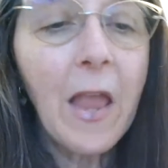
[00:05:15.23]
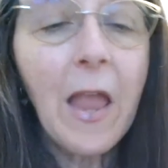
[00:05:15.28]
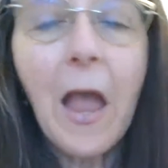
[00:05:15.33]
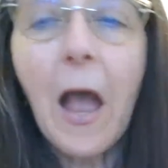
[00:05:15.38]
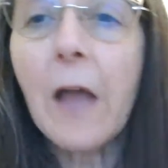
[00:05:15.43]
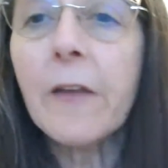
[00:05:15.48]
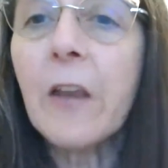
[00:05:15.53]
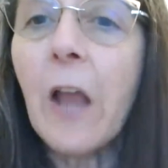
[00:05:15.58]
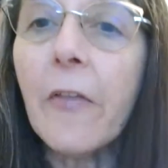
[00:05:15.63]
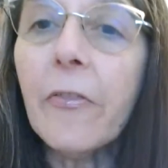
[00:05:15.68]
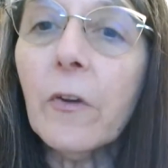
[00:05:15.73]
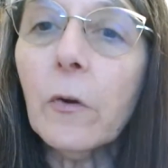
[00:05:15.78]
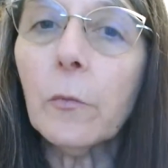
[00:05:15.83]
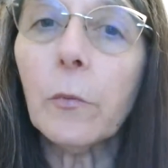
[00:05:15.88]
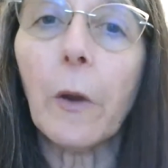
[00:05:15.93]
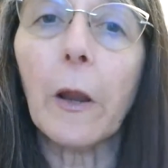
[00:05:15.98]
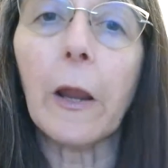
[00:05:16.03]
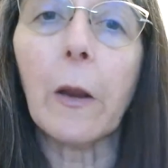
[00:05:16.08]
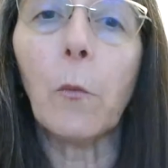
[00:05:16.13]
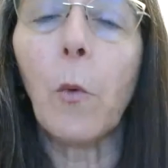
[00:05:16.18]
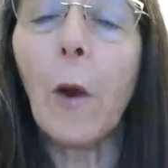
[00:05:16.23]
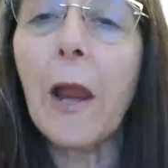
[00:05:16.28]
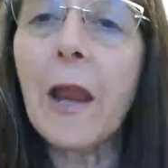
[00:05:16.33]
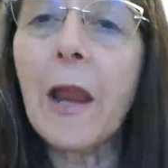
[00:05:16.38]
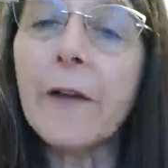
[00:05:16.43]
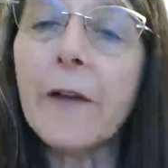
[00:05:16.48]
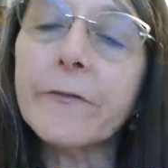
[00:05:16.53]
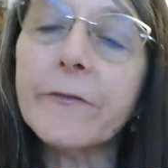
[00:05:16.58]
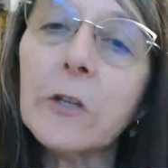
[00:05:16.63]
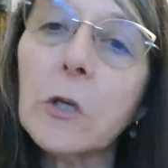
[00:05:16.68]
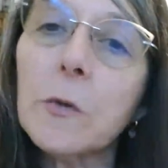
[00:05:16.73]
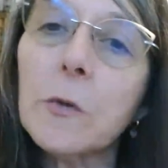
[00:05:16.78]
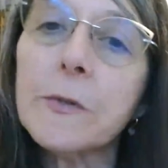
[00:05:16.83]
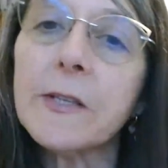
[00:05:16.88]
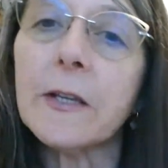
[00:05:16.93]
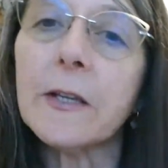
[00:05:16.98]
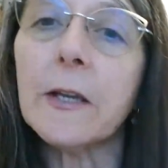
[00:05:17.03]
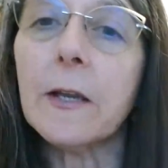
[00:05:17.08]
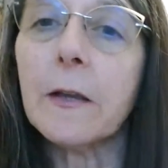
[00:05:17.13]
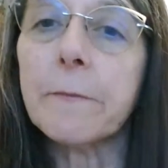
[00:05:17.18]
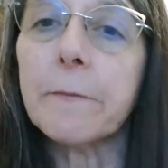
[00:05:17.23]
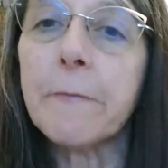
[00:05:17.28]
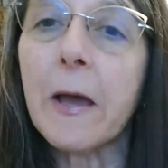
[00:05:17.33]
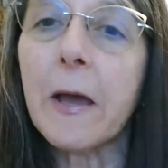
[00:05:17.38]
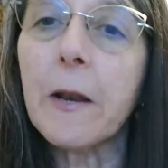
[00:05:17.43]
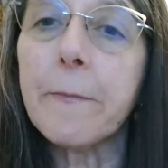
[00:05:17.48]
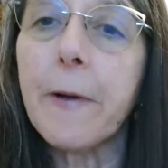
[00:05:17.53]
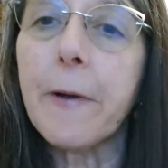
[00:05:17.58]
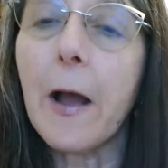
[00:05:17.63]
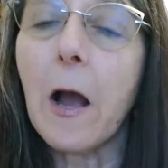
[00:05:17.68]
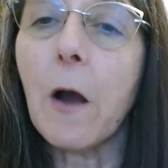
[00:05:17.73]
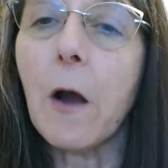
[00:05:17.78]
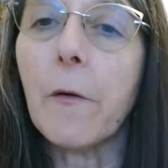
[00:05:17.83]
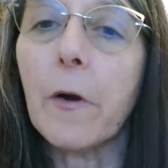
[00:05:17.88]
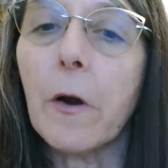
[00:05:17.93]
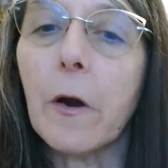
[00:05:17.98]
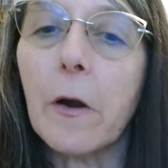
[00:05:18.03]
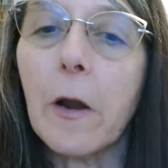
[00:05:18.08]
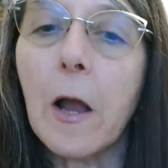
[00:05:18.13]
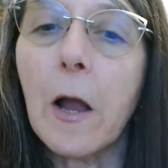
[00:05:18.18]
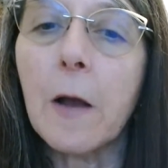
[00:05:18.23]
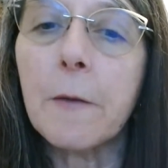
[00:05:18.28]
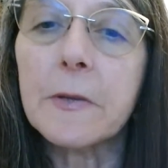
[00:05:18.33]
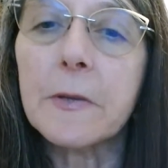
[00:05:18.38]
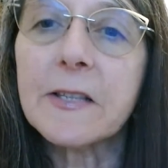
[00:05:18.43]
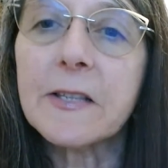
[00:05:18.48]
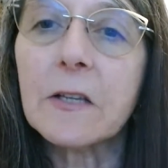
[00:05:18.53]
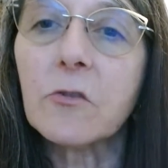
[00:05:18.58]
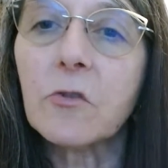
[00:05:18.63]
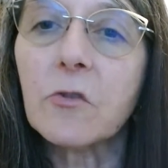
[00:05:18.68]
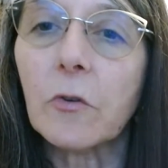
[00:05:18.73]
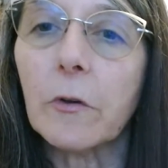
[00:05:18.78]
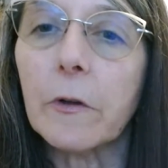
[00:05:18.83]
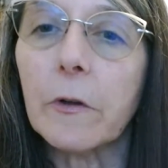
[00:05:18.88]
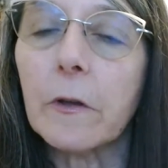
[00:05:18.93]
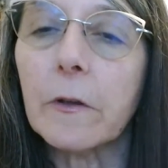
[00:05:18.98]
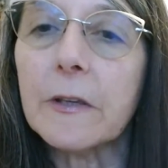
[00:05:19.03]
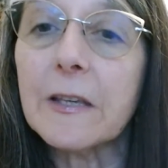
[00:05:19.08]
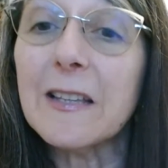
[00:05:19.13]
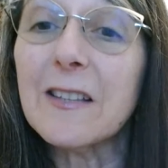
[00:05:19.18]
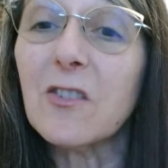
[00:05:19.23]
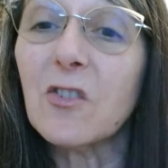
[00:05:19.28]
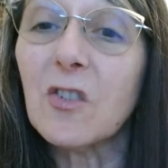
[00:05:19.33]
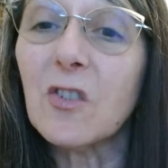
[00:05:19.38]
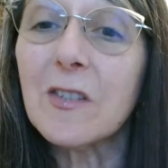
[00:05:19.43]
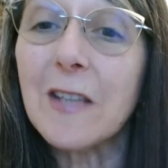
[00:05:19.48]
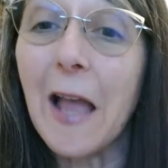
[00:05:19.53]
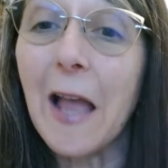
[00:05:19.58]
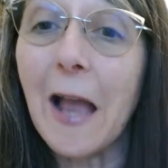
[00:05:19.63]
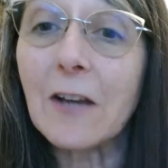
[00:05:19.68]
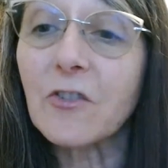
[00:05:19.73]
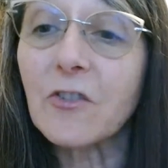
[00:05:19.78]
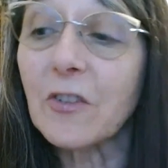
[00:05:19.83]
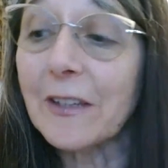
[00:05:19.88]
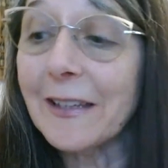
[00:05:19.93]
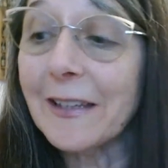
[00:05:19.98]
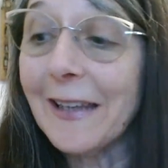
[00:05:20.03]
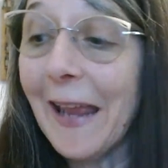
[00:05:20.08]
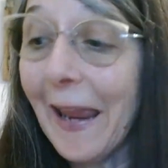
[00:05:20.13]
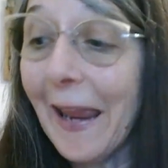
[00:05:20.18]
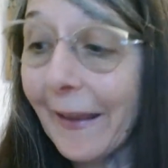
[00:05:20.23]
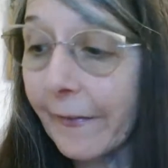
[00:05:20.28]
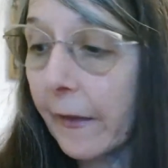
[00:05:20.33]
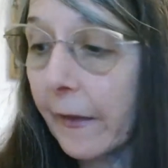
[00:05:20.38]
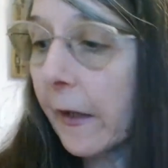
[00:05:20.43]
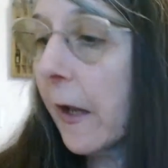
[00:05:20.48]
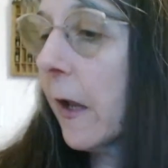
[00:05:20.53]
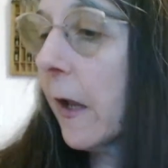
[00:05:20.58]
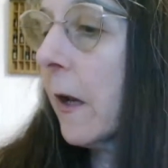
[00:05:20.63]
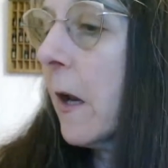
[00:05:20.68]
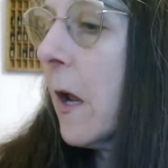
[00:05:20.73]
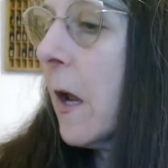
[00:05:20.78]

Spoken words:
another way of using metapwr essential oil is just actually inhaling it.